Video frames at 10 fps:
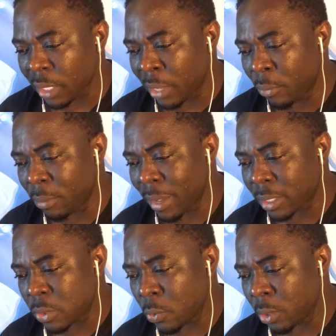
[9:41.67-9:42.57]
I went
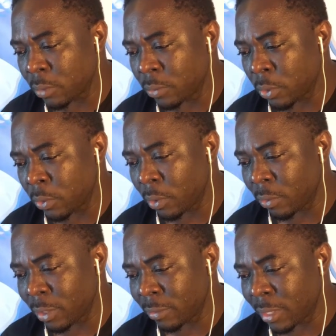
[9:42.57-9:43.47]
back to one of the
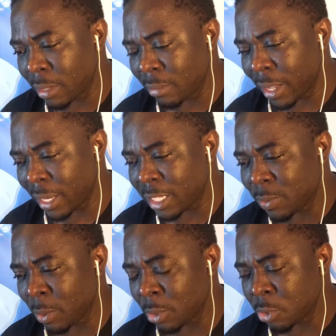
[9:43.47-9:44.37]
one of them and I
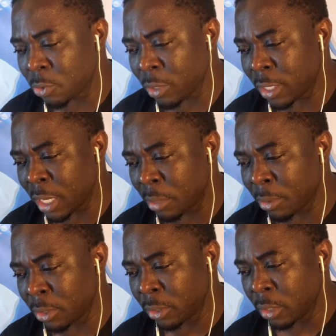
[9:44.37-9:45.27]
spoke to a
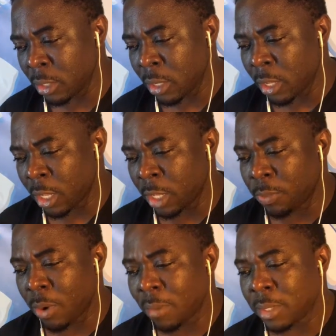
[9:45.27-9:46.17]
neighbor. He
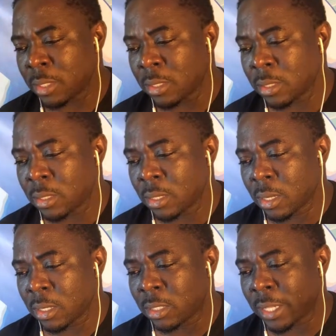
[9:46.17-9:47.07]
promised
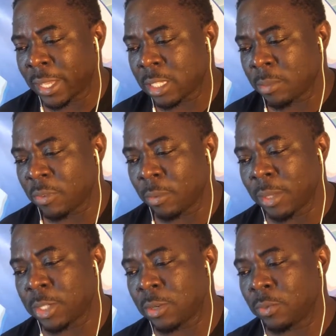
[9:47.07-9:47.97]
to get some
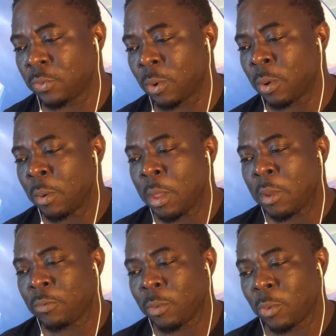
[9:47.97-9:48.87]
information from
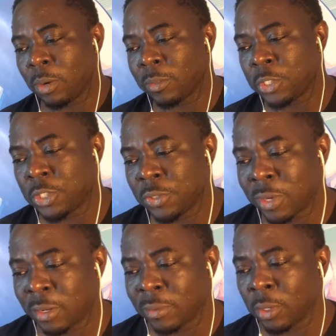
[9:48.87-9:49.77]
from one of the
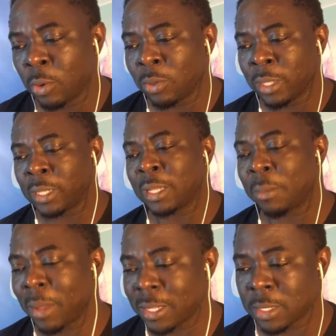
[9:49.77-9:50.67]
children of the whole lady that
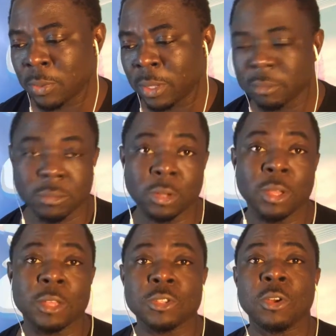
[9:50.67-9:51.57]
passed away.
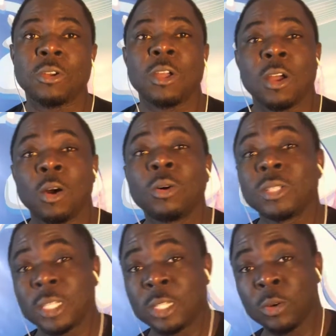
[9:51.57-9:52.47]
Okay, so a whole
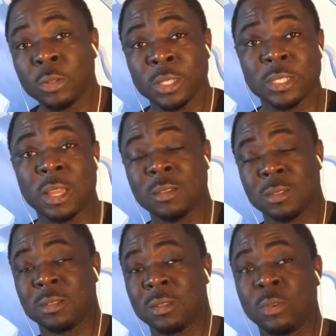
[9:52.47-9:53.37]
lady owned this house,
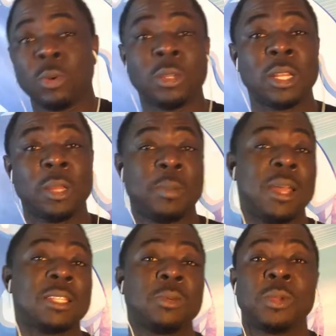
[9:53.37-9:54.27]
and the old lady
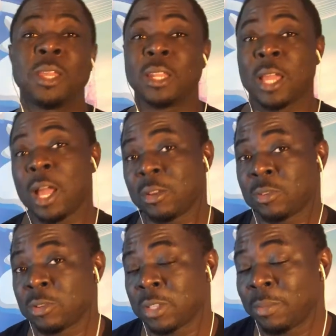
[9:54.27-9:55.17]
passed away, and the house
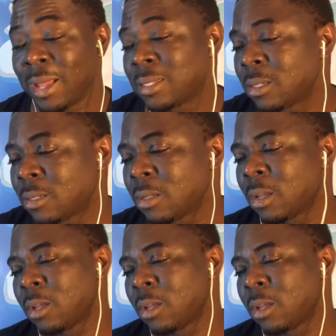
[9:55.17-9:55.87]
looks abandoned.